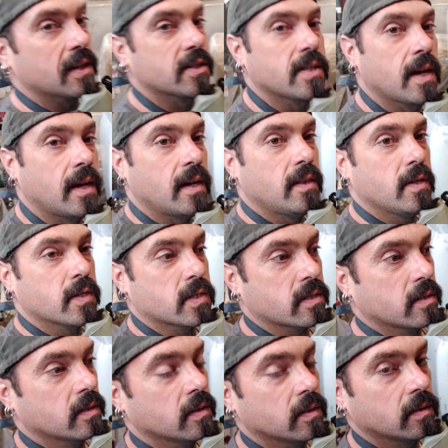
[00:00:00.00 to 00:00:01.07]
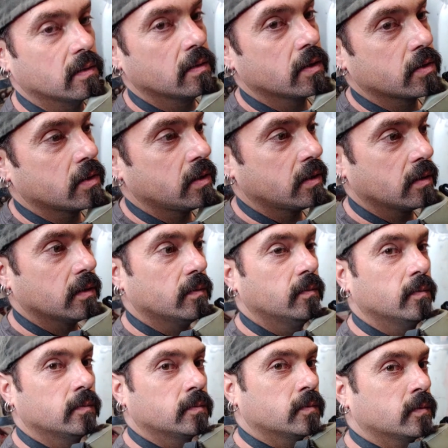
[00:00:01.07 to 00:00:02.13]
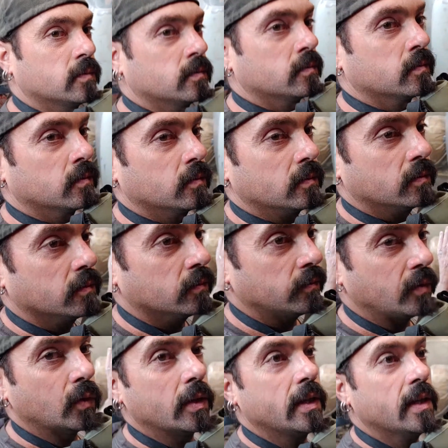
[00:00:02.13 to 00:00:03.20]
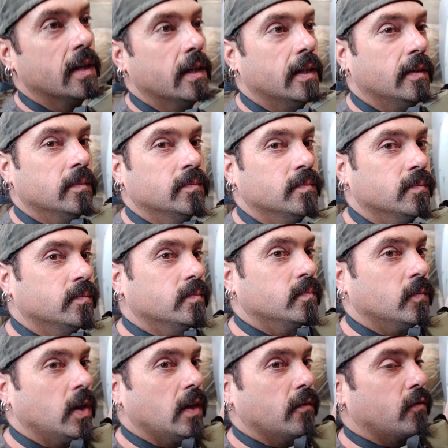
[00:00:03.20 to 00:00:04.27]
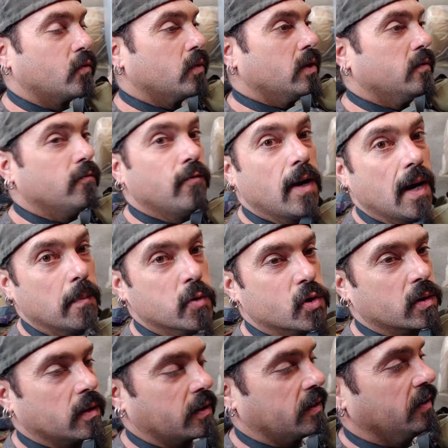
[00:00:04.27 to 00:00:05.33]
side of this here 49 F3 farm truck